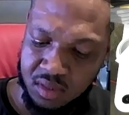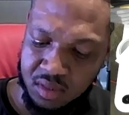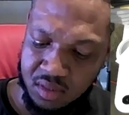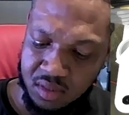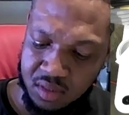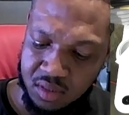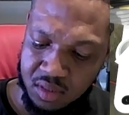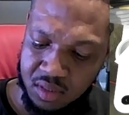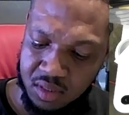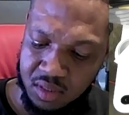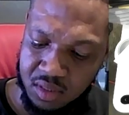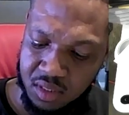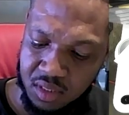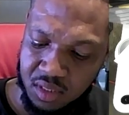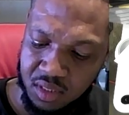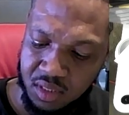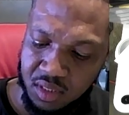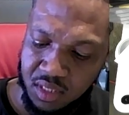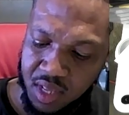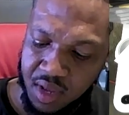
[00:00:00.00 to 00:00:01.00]
is still
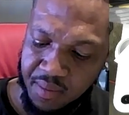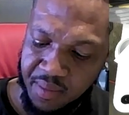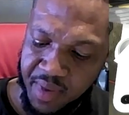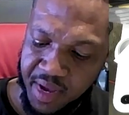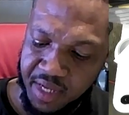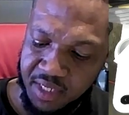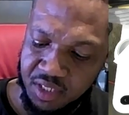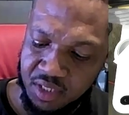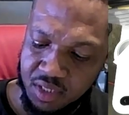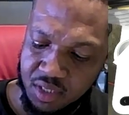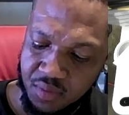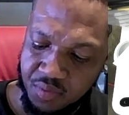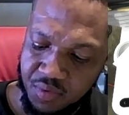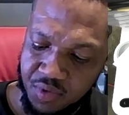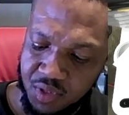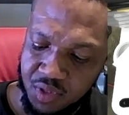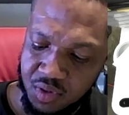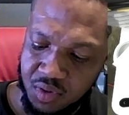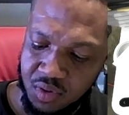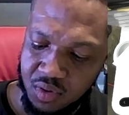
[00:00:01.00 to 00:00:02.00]
not matching up with the
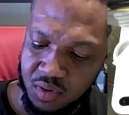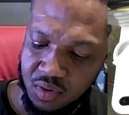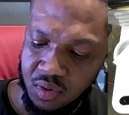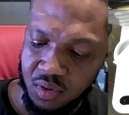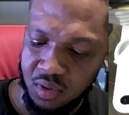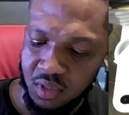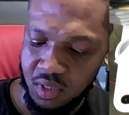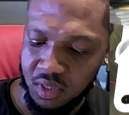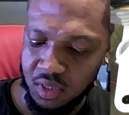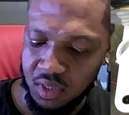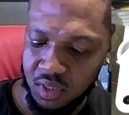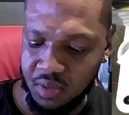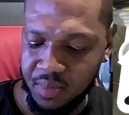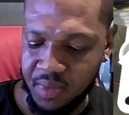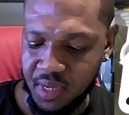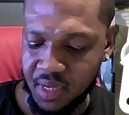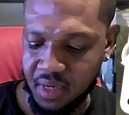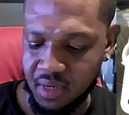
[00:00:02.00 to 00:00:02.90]
hole a little bit.